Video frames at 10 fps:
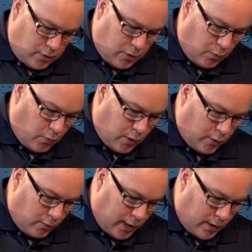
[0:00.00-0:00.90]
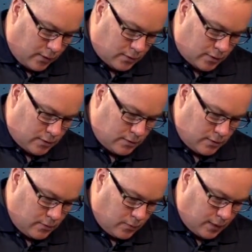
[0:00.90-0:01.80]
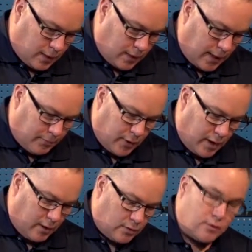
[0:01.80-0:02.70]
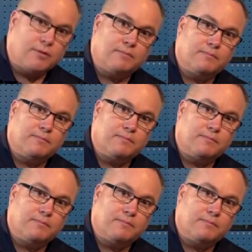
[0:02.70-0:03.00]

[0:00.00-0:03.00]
on one of the rails, one of the clamp rails,